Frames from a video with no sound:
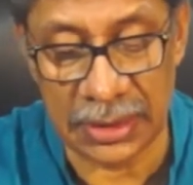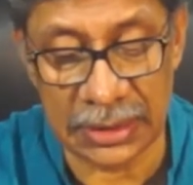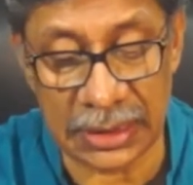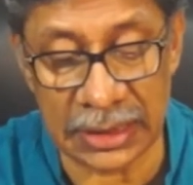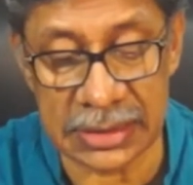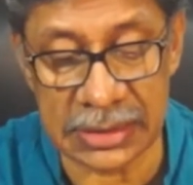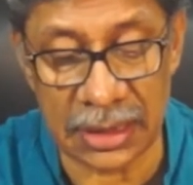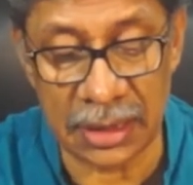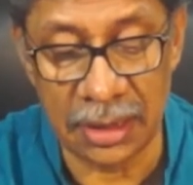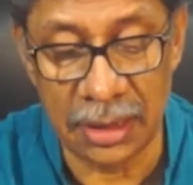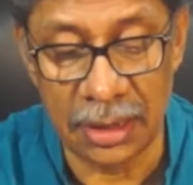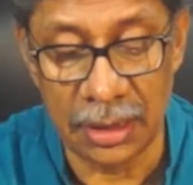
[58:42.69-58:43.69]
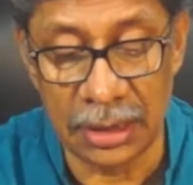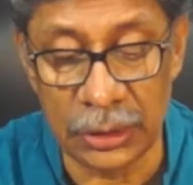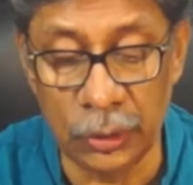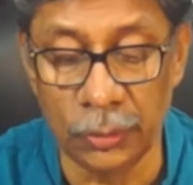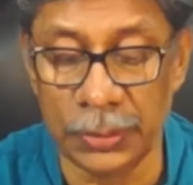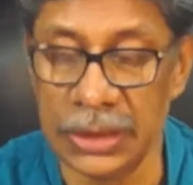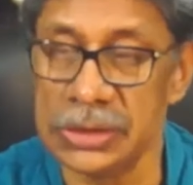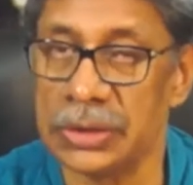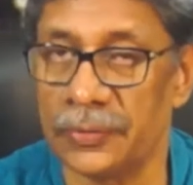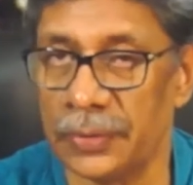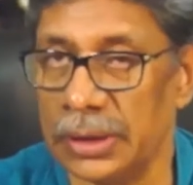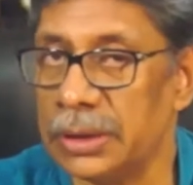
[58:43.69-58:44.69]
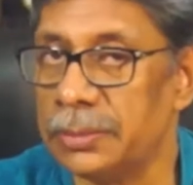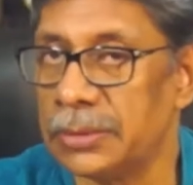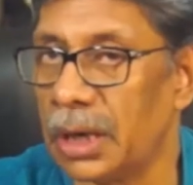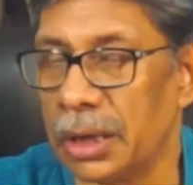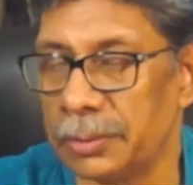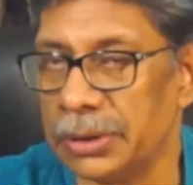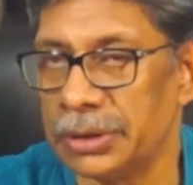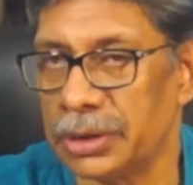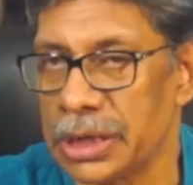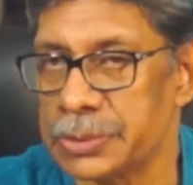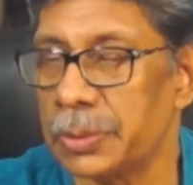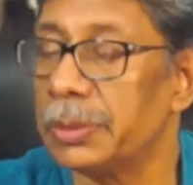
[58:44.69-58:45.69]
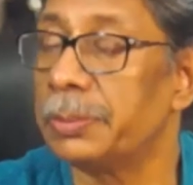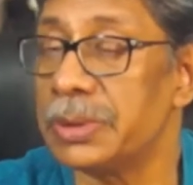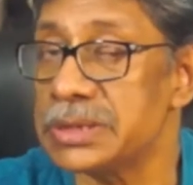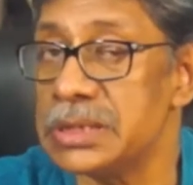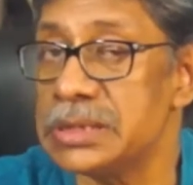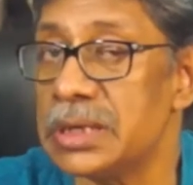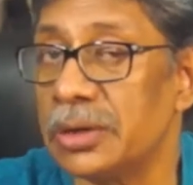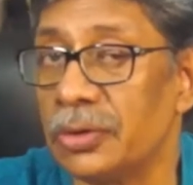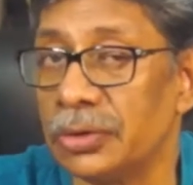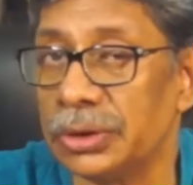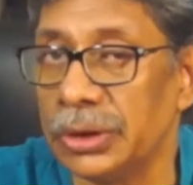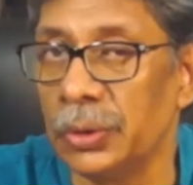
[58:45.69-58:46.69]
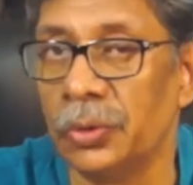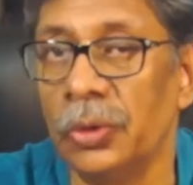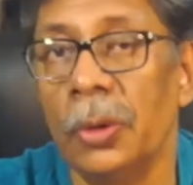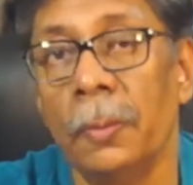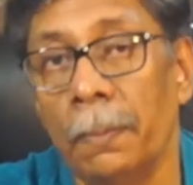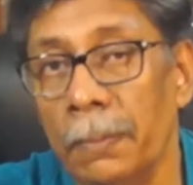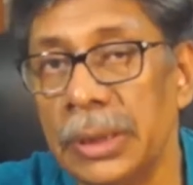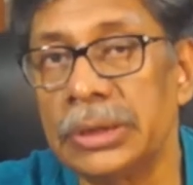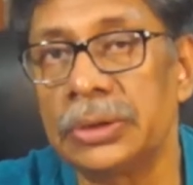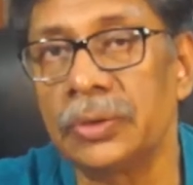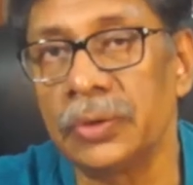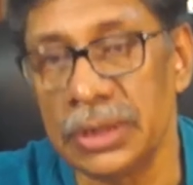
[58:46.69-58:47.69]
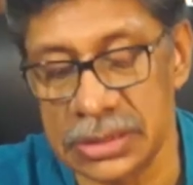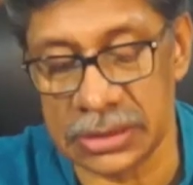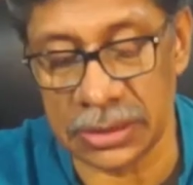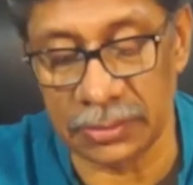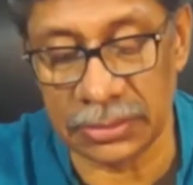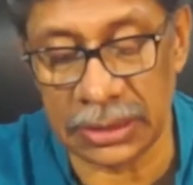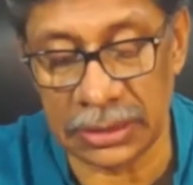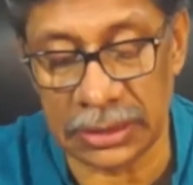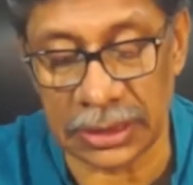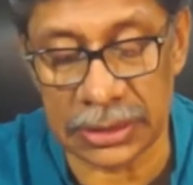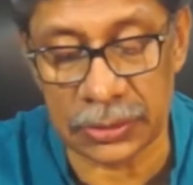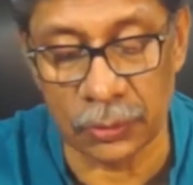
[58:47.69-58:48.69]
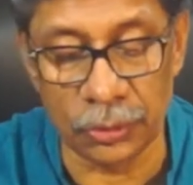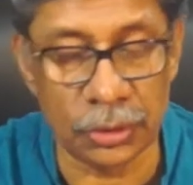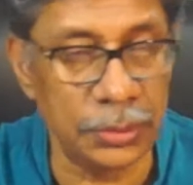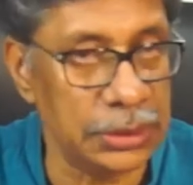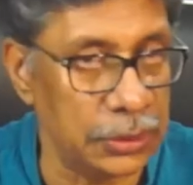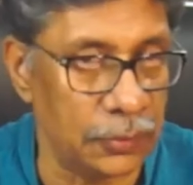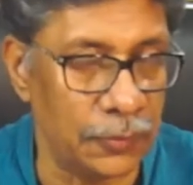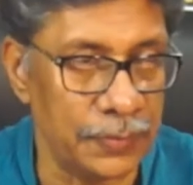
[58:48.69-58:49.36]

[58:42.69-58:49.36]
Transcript: There is a new means of intra-urban transport. Buses are not new. Metro is something that is going to be new.